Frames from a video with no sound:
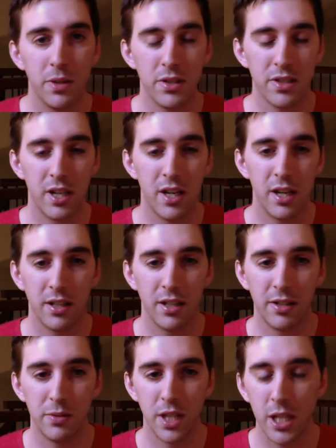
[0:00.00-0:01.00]
It was a
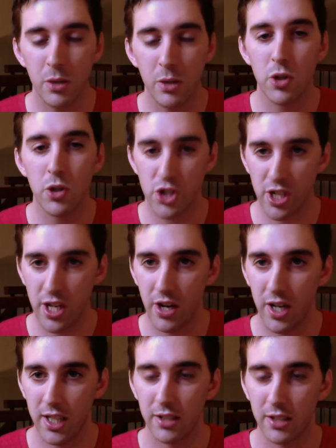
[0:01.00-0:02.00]
little more generic.